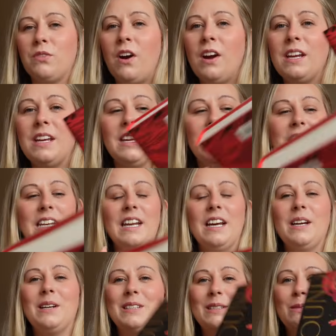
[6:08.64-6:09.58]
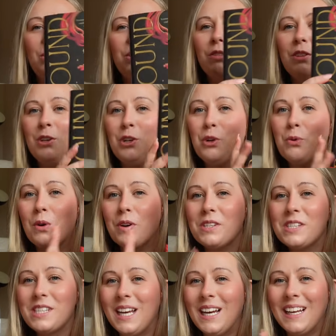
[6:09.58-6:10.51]
right in that it was one of the new
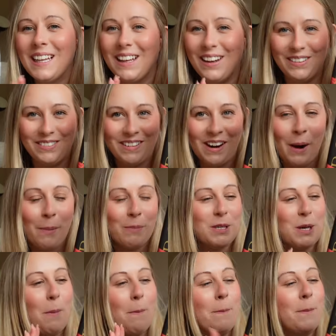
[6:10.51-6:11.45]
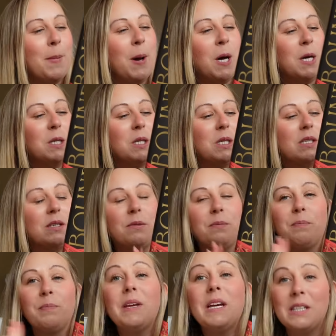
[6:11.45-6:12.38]
ones that I've wrapped, but
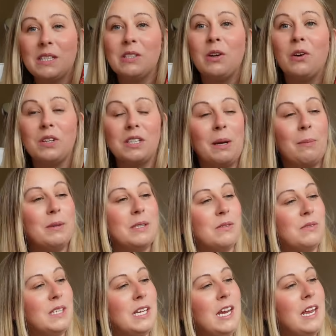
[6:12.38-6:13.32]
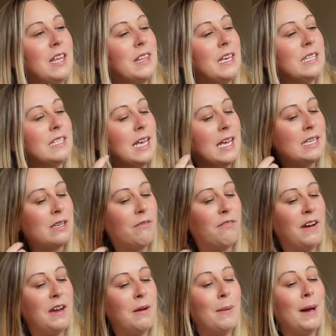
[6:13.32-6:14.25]
it's not A Tempest of Tea. This is
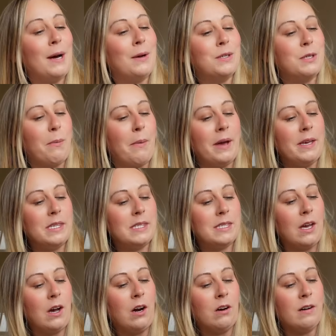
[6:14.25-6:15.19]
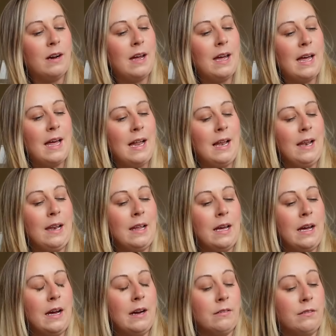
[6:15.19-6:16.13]
Feybound by Sarah El
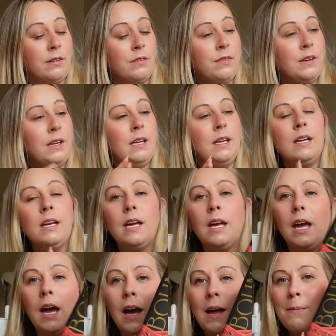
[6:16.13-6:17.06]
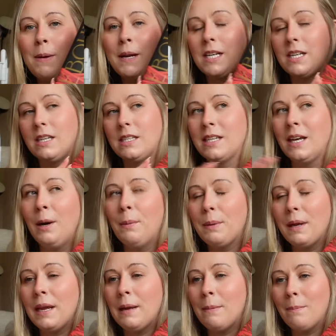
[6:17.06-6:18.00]
Arifi. I picked this up
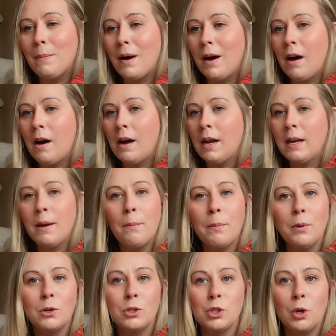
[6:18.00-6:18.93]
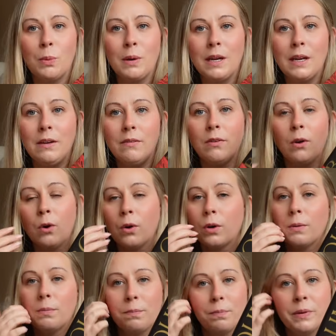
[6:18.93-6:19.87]
in my book shopping
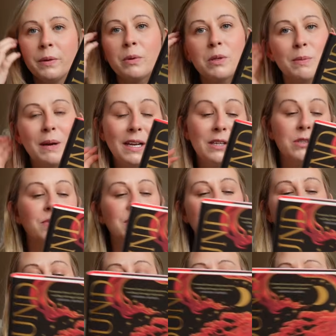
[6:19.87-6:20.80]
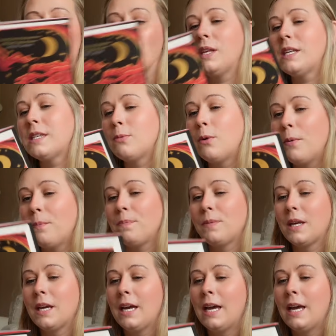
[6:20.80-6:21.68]
vlog that was my last video before this one,